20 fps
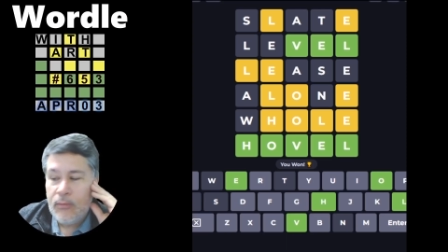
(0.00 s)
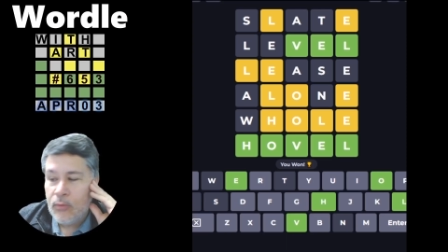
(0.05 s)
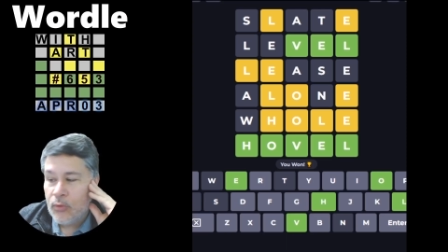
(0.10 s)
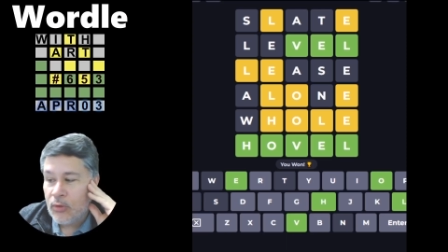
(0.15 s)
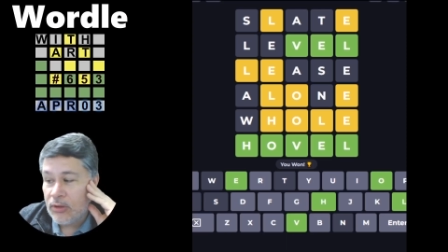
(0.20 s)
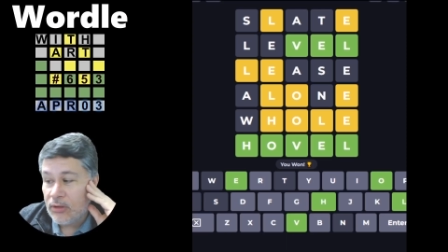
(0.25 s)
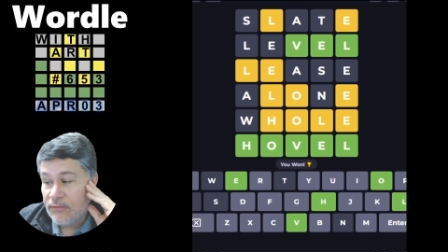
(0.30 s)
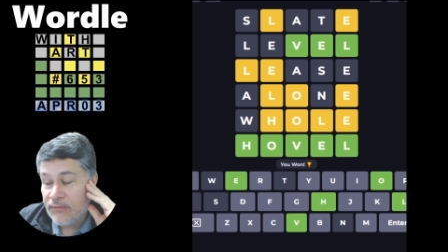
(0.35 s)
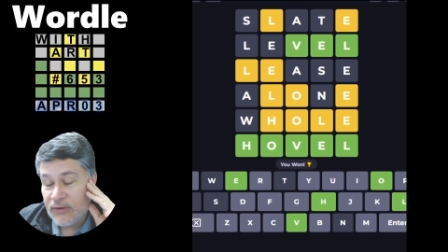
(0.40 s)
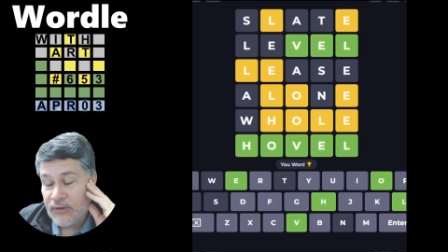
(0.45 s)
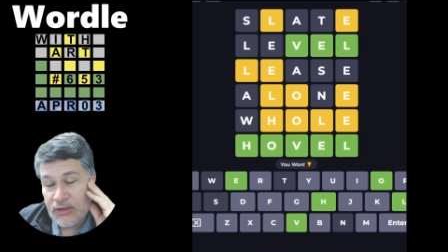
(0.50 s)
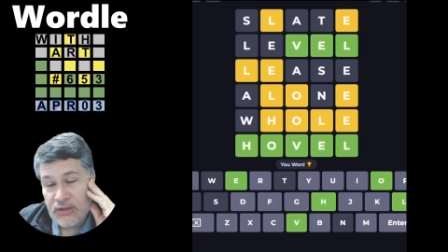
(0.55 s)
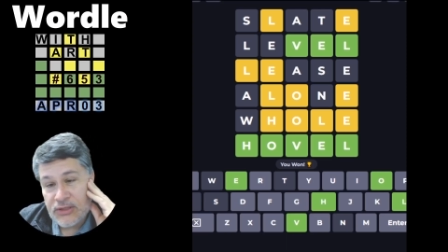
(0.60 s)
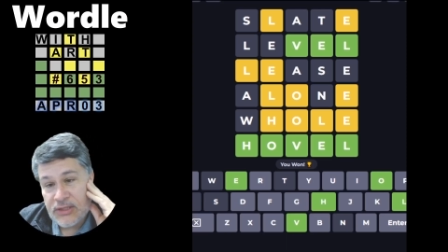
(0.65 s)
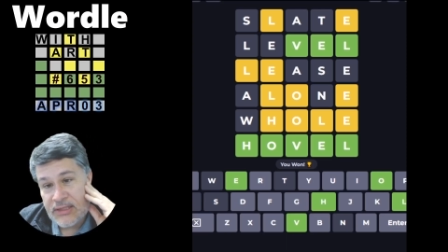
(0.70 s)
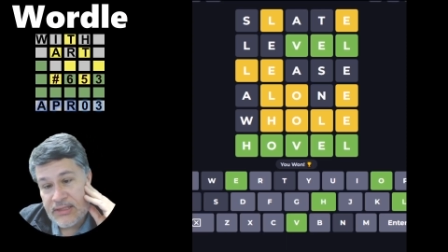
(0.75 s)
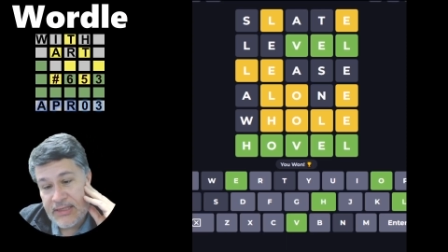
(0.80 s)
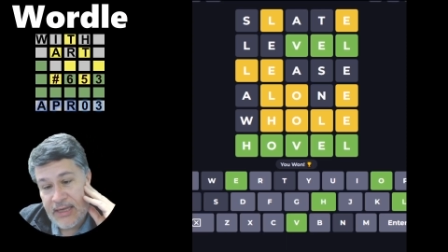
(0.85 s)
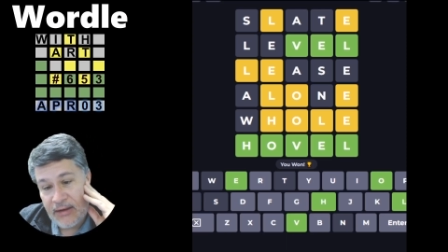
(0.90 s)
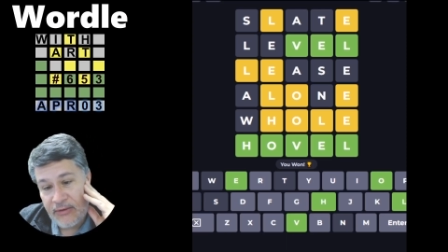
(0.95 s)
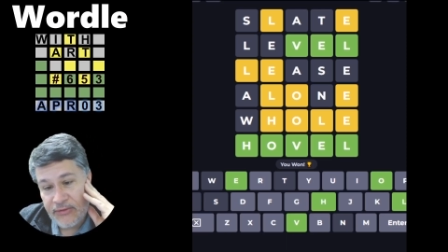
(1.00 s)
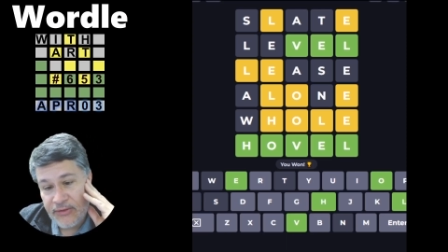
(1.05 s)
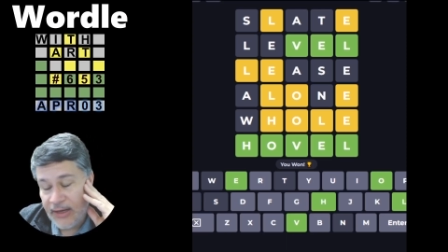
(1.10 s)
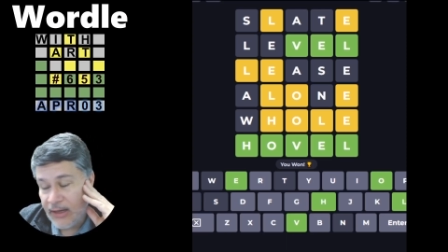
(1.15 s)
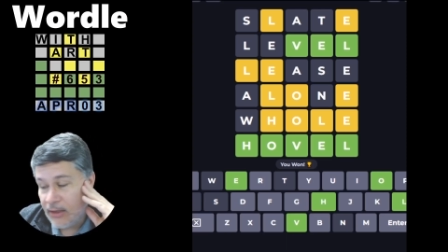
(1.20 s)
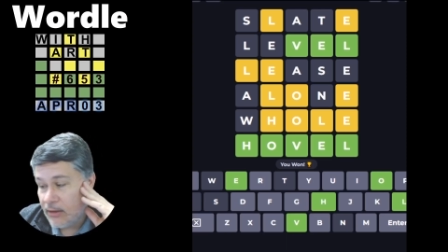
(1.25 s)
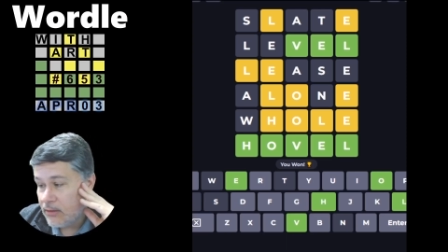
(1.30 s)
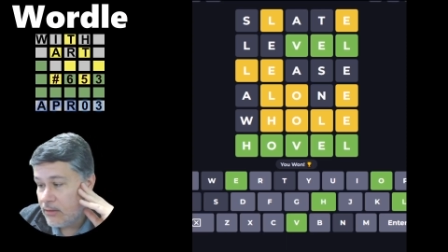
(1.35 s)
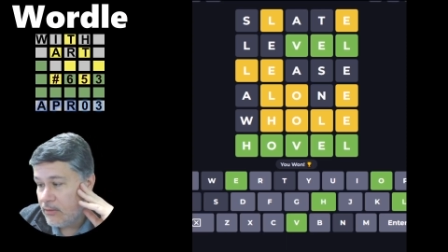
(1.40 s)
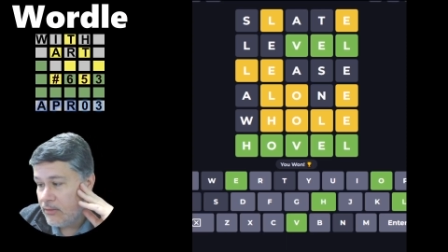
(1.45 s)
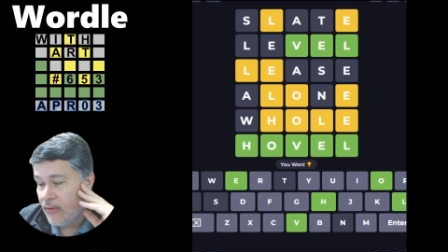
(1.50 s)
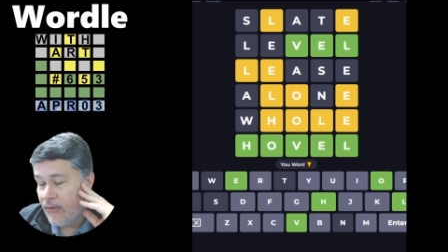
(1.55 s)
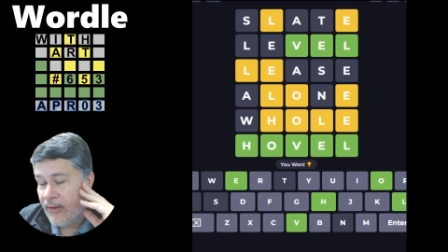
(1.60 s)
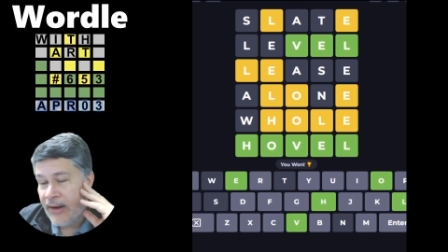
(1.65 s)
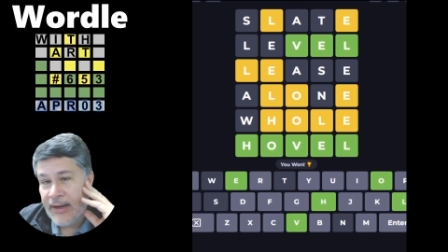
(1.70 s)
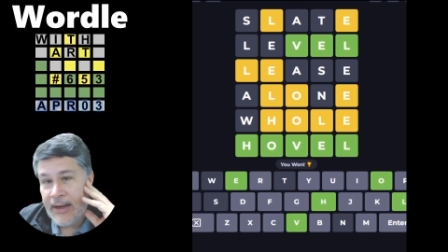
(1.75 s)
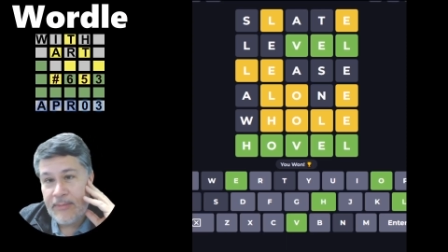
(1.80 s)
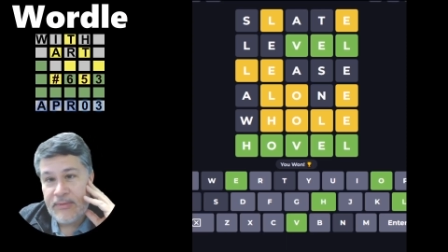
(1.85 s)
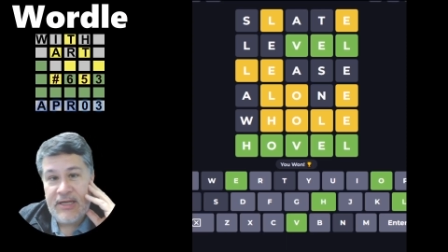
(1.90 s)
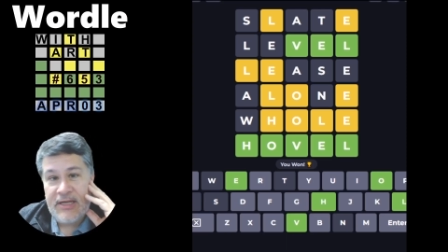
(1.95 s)
Wordle versions out there. All
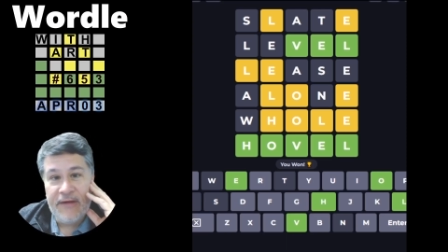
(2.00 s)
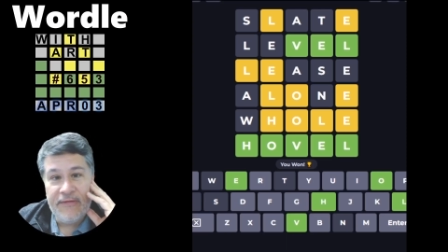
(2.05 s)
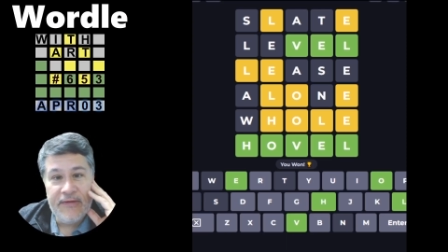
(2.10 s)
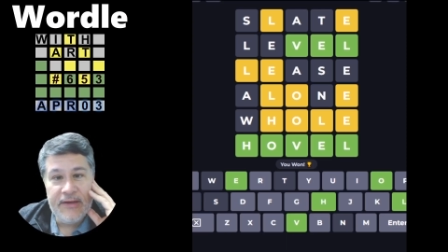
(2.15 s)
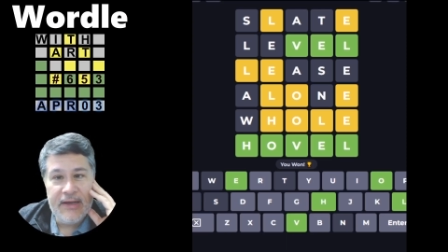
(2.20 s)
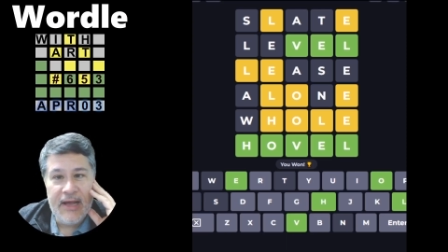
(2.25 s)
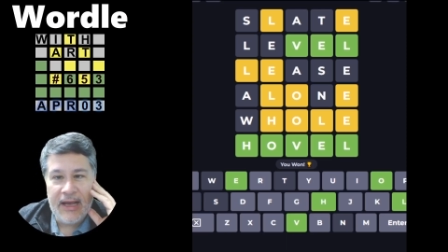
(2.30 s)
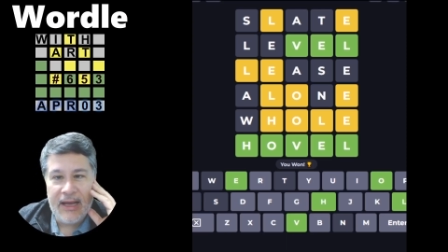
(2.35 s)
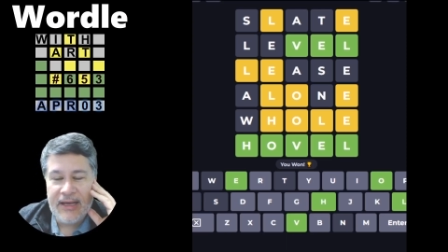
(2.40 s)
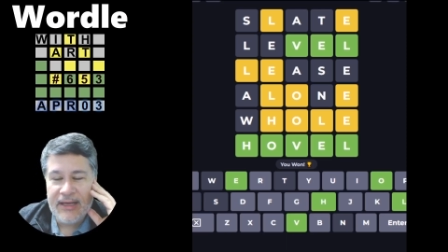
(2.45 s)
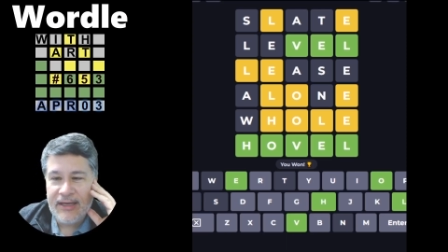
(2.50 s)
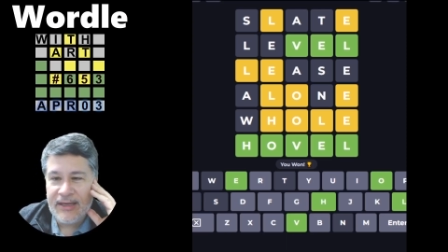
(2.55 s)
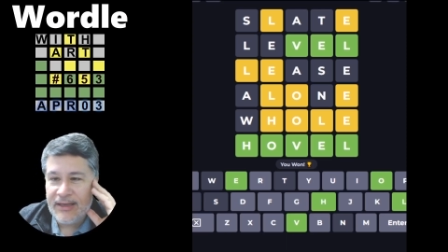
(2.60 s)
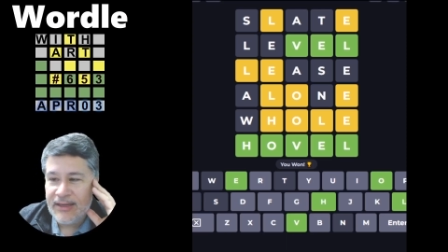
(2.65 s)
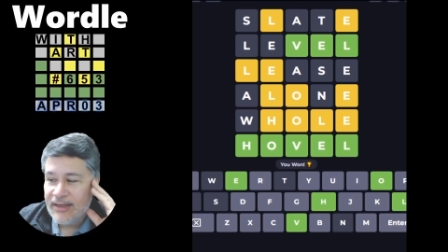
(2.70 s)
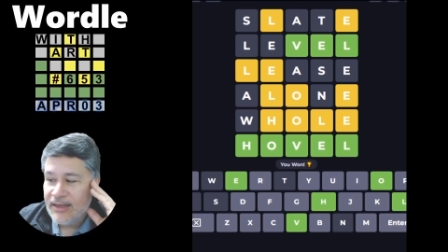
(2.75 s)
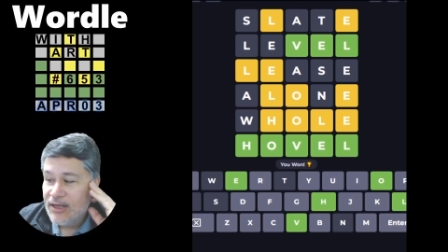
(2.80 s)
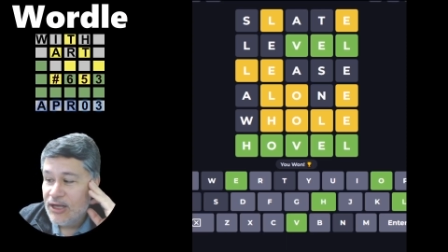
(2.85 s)
right, I'm definitely not going to